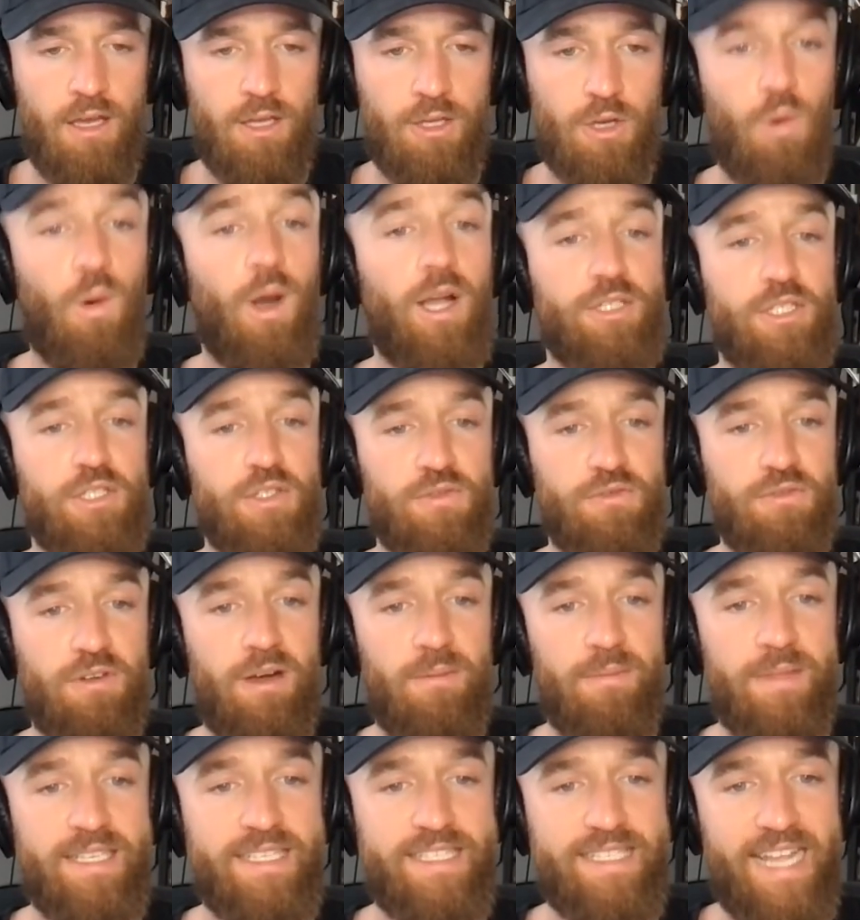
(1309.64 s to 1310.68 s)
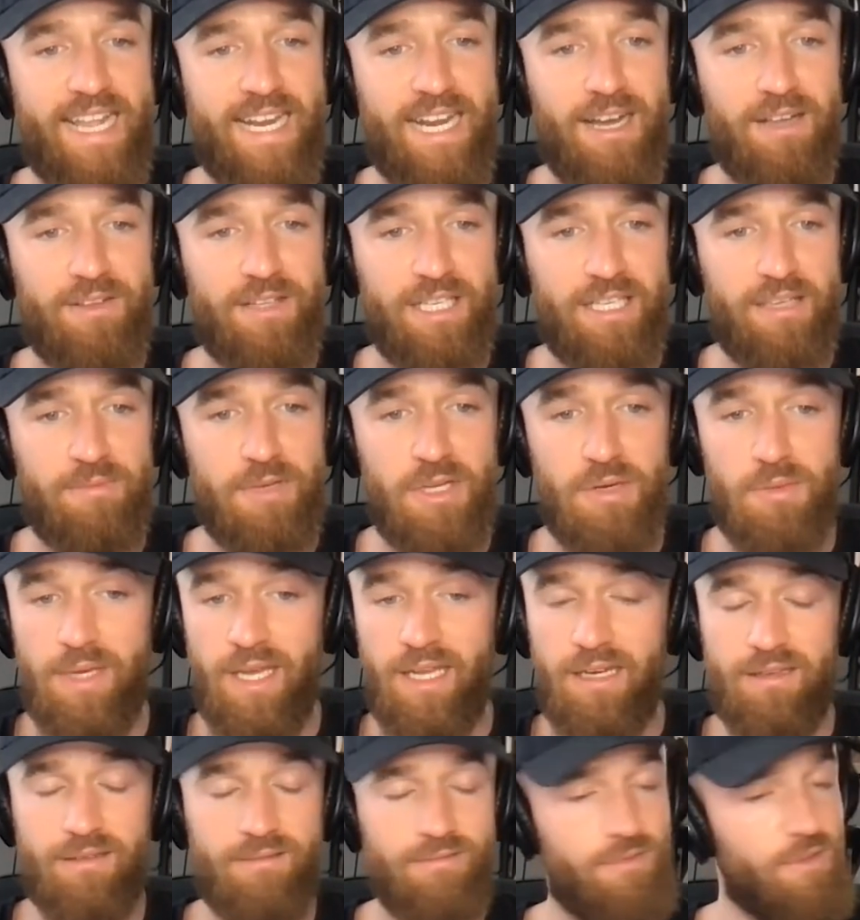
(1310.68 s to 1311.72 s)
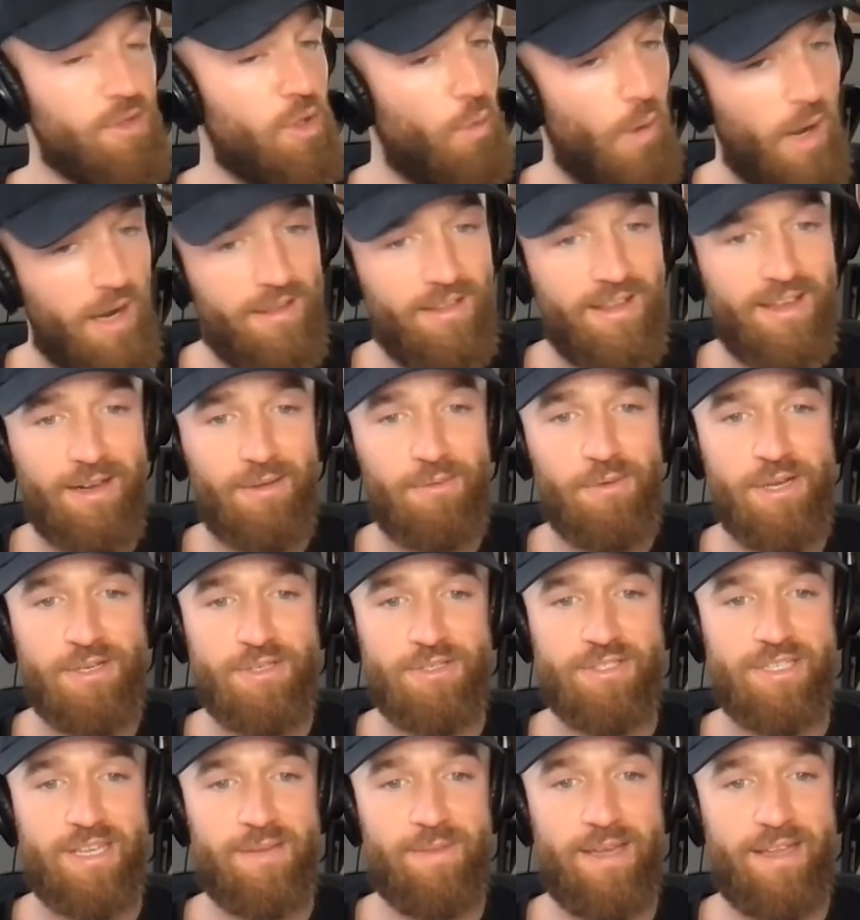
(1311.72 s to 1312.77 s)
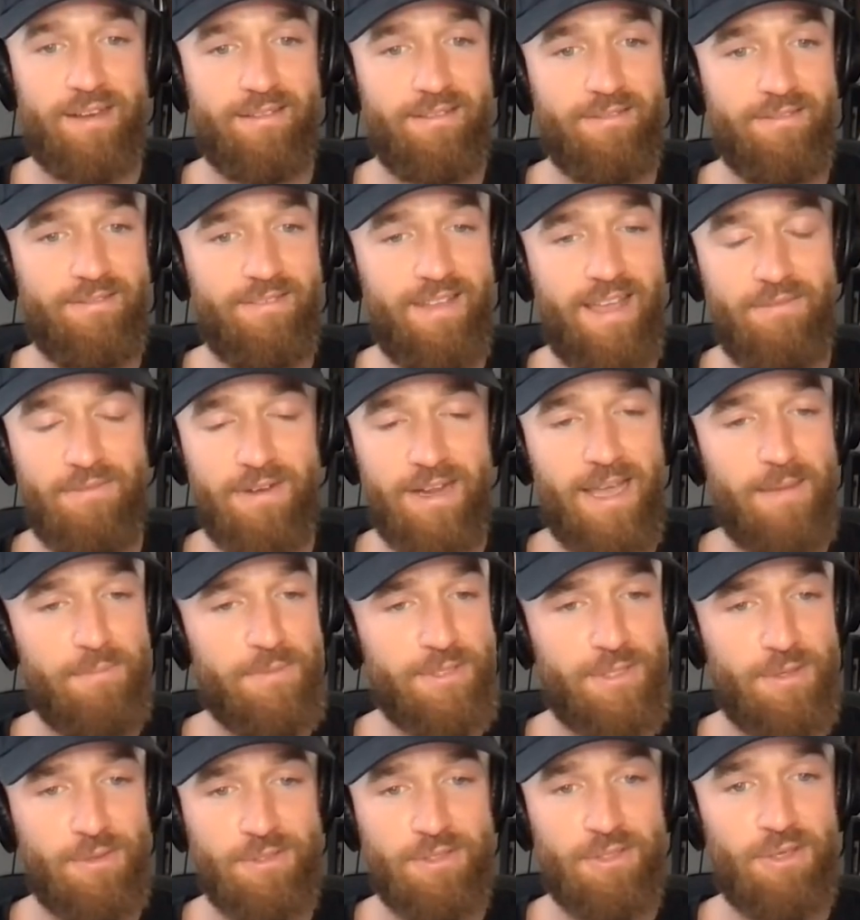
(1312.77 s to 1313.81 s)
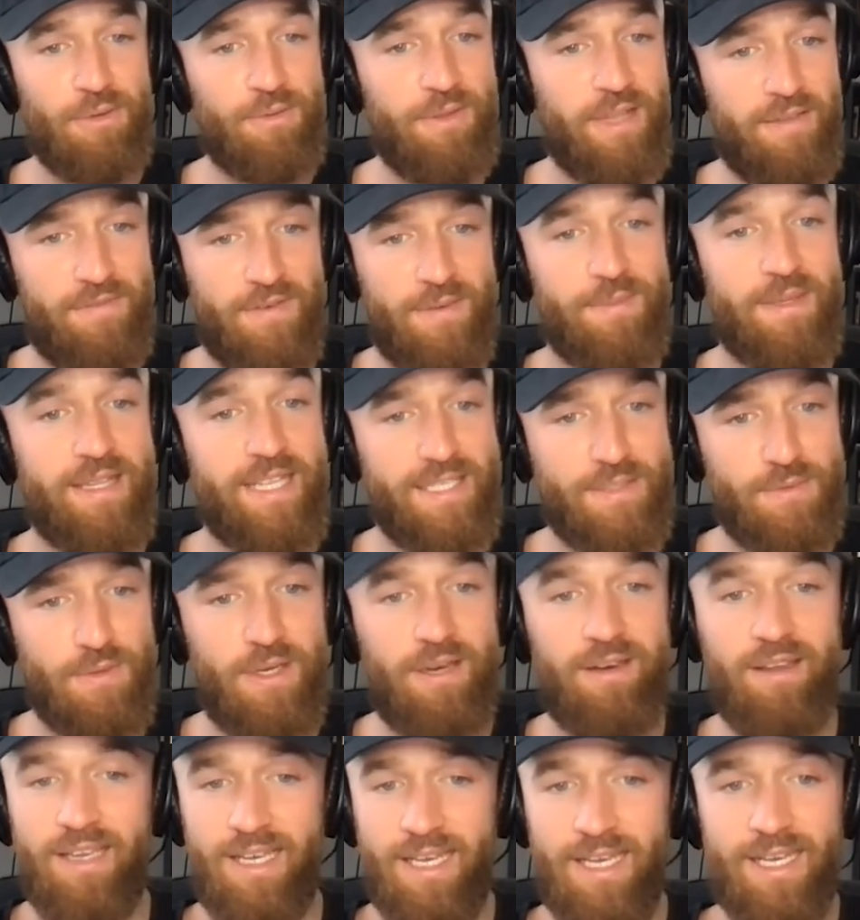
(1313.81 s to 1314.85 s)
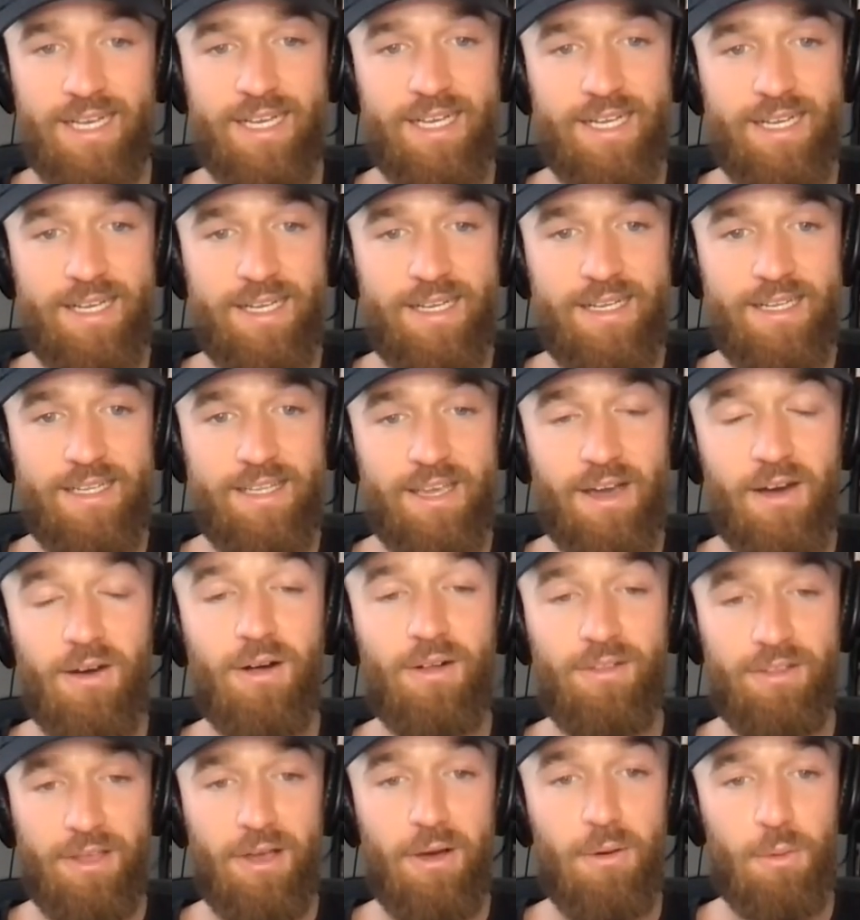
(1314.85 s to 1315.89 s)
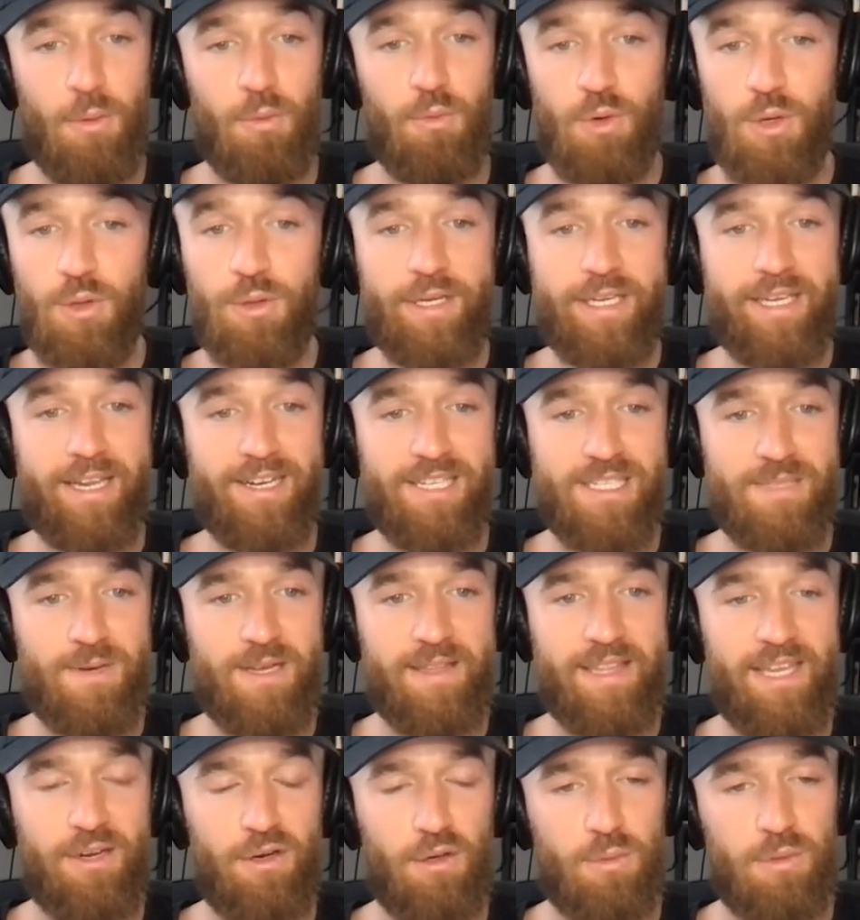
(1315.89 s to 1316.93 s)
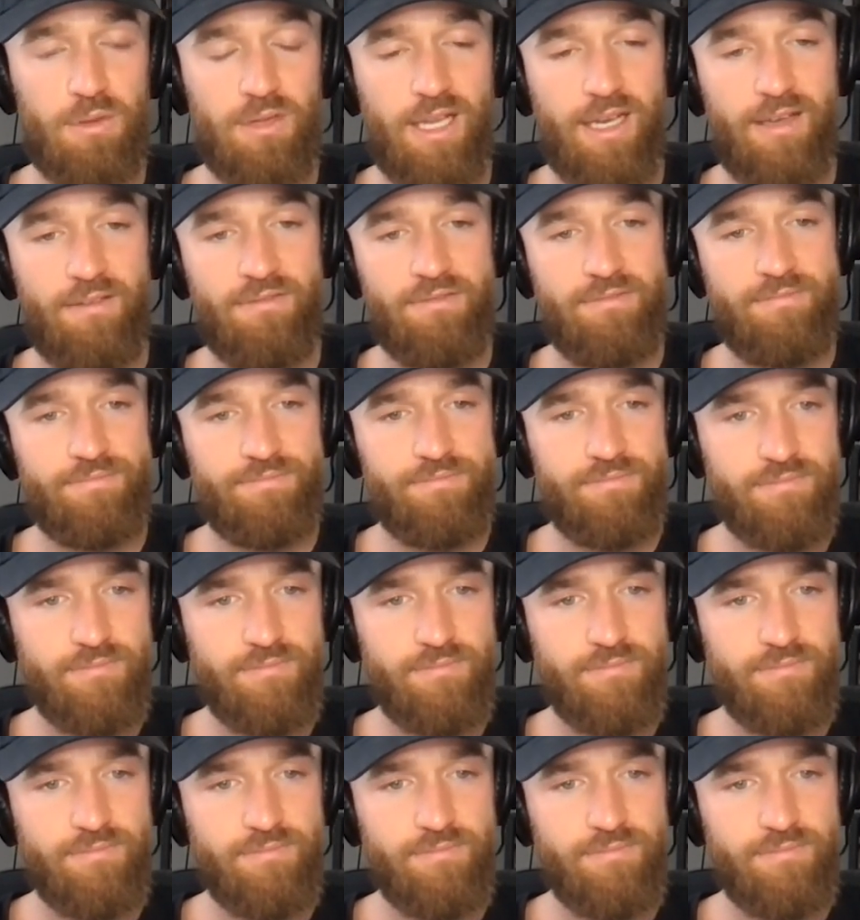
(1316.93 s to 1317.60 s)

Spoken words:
Questions from the Stay Dialed In community. We had quite a lot of questions come in. Every episode's a little different, but this one, y'all were really curious about that Uber life.